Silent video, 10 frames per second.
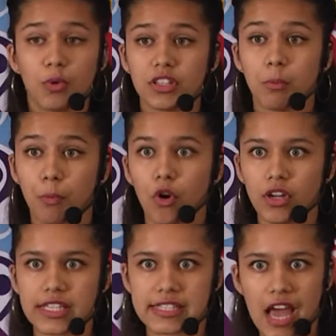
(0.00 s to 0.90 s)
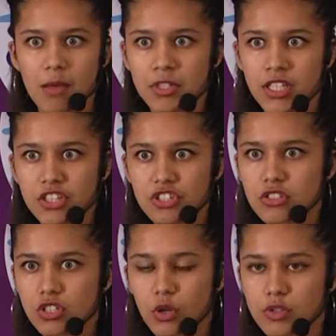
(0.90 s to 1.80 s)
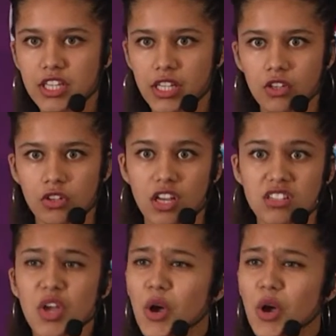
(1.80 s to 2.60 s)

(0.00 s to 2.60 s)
with the board examinations closing in on us